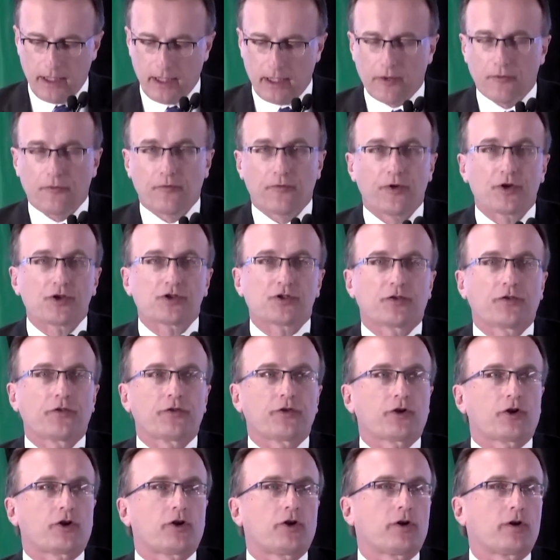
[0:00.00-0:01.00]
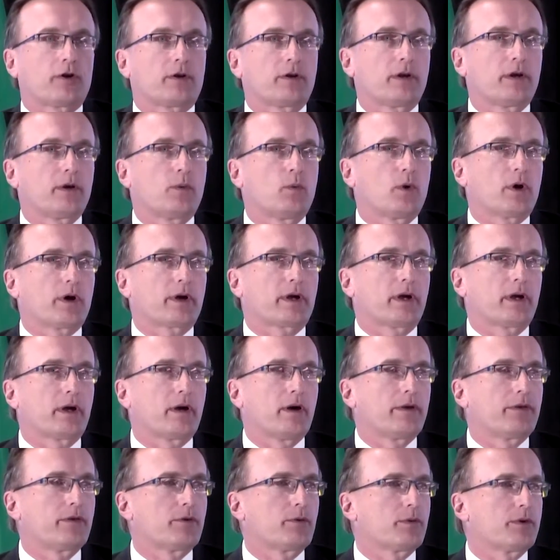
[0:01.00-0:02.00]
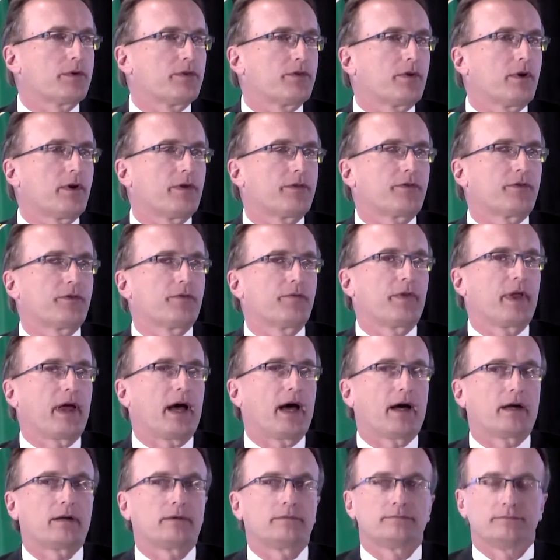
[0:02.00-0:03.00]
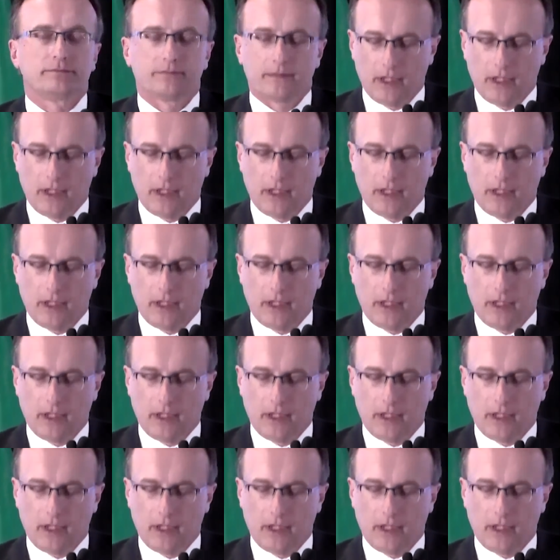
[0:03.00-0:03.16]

And officials are currently working on the results of that.